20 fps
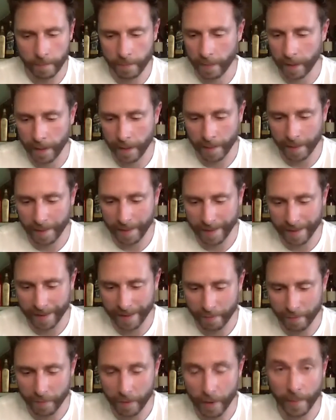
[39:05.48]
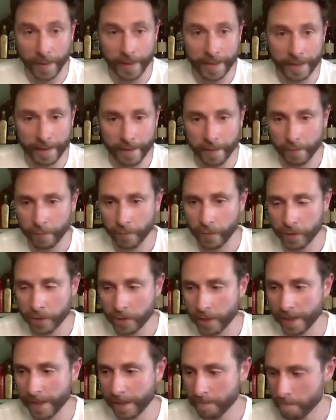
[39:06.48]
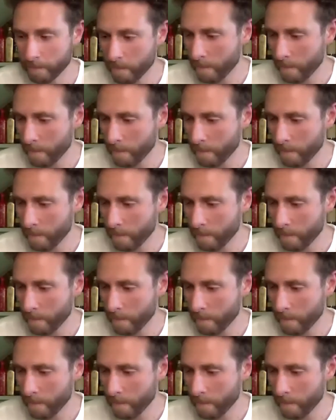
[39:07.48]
I have no idea, unfortunately.